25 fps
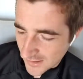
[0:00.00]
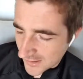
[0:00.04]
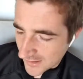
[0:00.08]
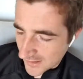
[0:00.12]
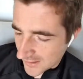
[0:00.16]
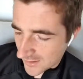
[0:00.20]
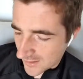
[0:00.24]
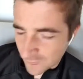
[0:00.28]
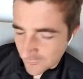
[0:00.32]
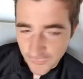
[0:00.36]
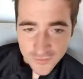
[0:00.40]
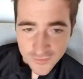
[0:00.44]
And
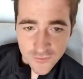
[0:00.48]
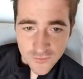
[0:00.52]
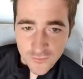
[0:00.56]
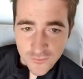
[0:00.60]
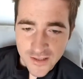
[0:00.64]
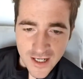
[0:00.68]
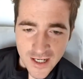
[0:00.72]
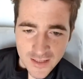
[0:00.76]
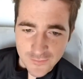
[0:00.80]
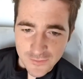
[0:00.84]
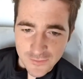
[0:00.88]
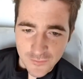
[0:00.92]
yeah, Bristol
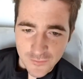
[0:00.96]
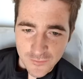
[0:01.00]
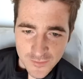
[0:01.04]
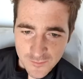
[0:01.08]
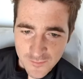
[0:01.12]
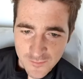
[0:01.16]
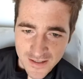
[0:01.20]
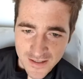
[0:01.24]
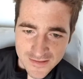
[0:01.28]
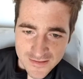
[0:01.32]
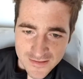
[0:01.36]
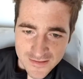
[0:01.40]
Academy was
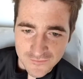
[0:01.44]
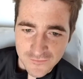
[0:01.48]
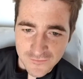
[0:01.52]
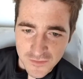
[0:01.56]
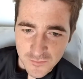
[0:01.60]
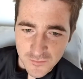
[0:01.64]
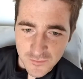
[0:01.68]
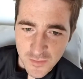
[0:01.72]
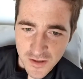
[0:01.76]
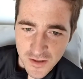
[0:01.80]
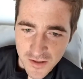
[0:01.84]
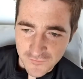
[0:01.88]
massive for
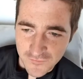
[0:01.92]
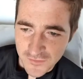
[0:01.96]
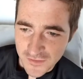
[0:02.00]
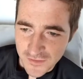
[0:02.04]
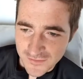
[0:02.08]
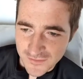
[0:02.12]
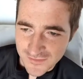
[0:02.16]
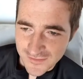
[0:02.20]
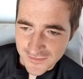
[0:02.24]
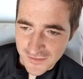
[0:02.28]
the pair of us.